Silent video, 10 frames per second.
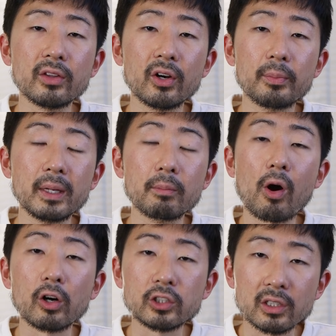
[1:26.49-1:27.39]
they're being
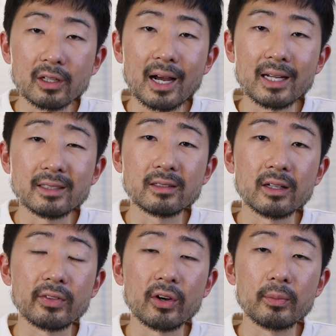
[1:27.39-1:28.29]
marginalized
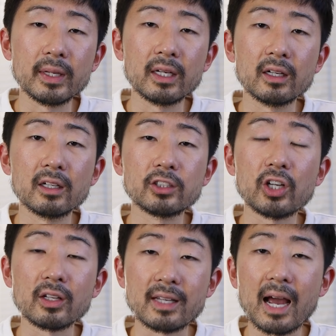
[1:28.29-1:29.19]
and they're being
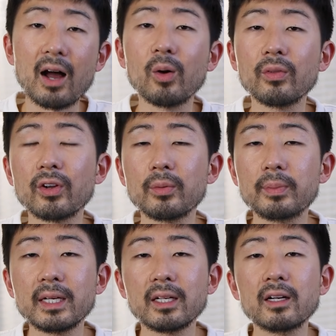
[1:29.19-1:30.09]
shut down, they're
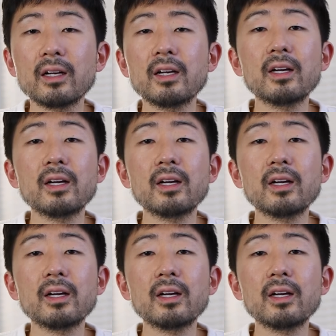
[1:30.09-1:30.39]
being